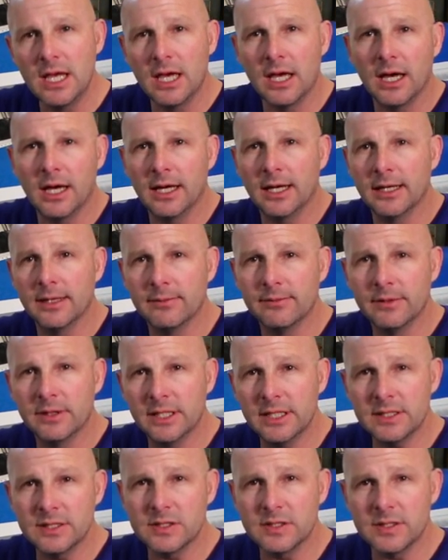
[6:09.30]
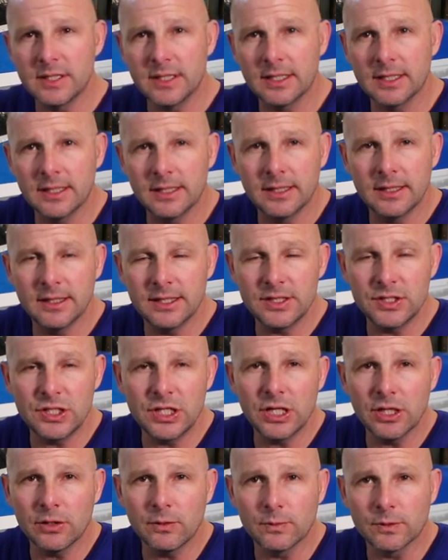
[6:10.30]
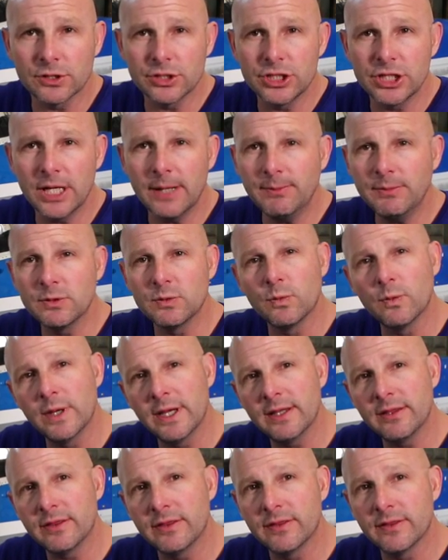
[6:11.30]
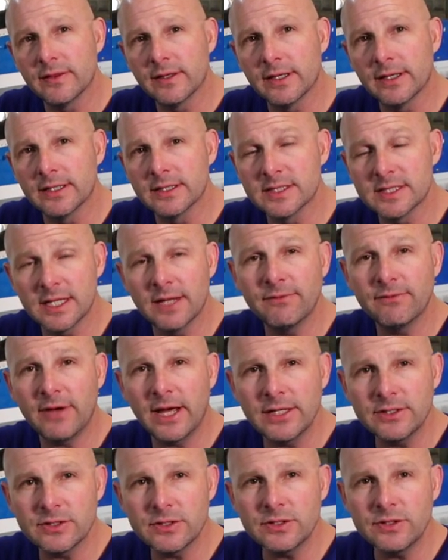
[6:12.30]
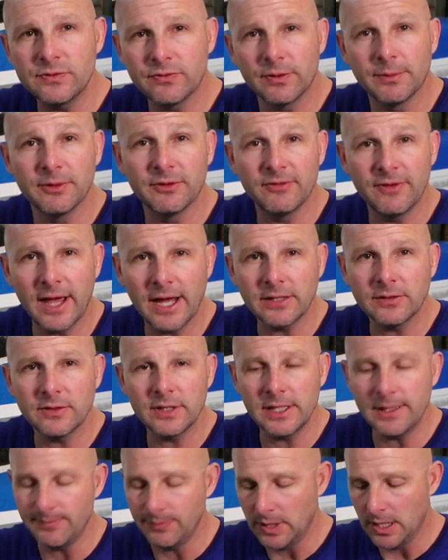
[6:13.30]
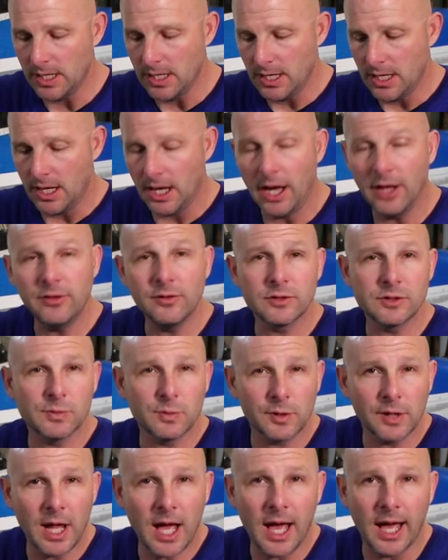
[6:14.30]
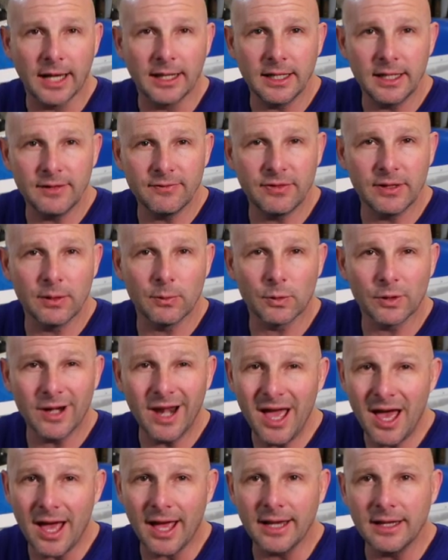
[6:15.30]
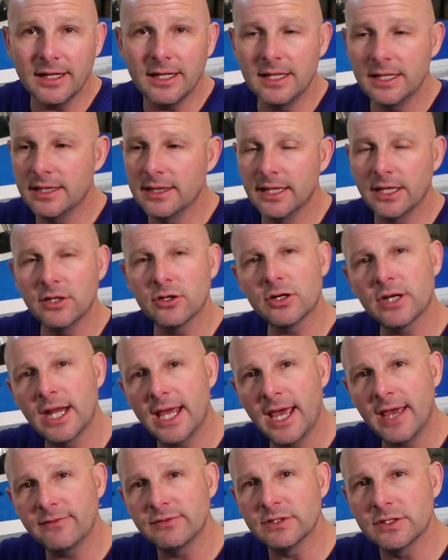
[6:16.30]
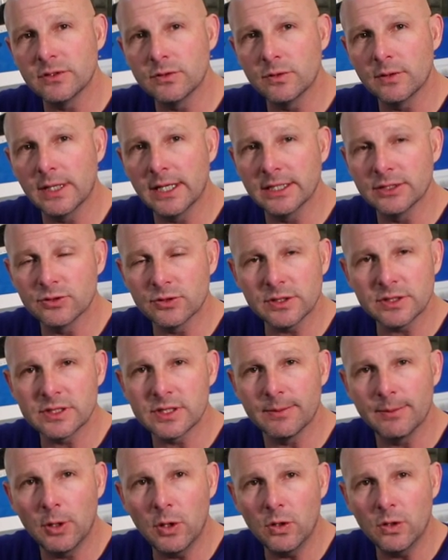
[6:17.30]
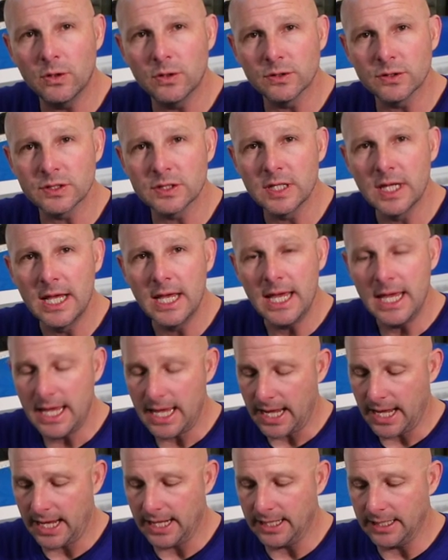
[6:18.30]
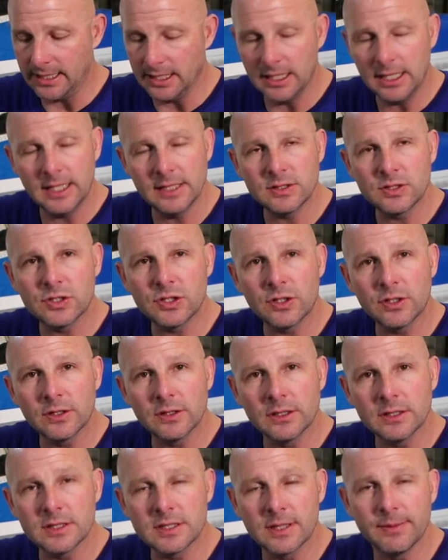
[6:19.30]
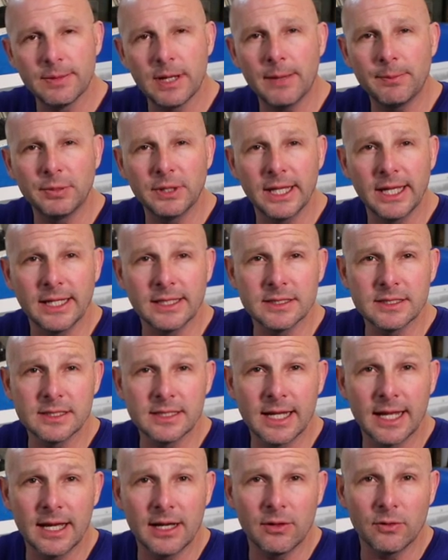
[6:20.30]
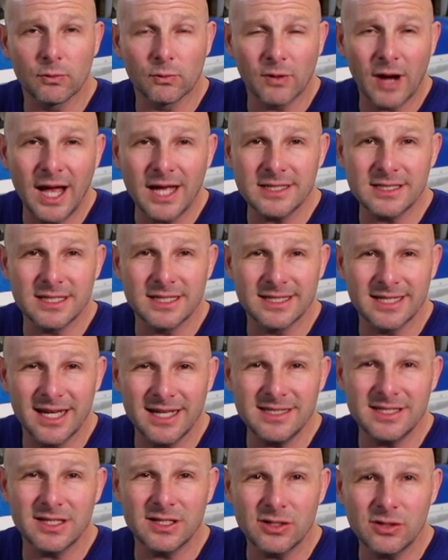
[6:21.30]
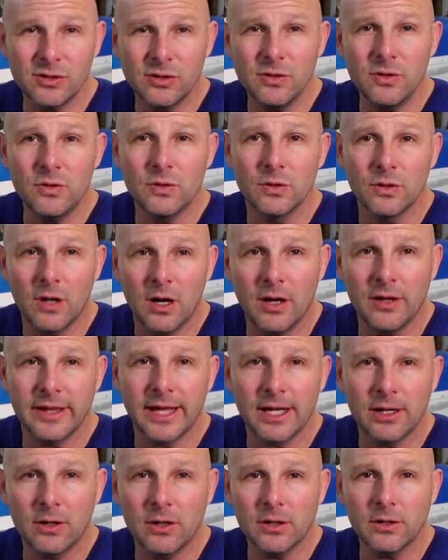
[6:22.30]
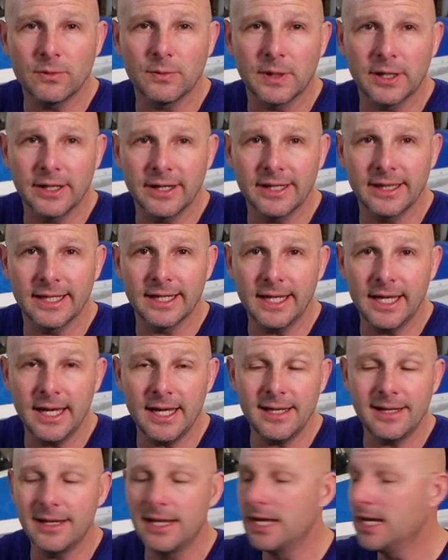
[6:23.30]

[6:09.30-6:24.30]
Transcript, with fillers: uh, this, uh, this year were shipped with uh, sun visors from the factory. Others were not. If they were not, then you're going to have to drill some holes and insert some nut plates. Now, Rosen does include all that hardware in the kit